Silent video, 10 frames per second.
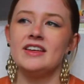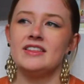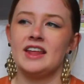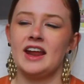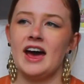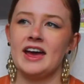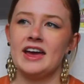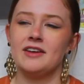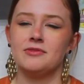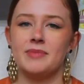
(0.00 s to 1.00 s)
that I
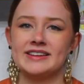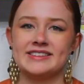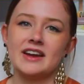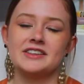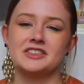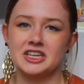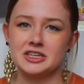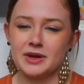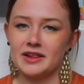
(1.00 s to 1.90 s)
have met that has changed my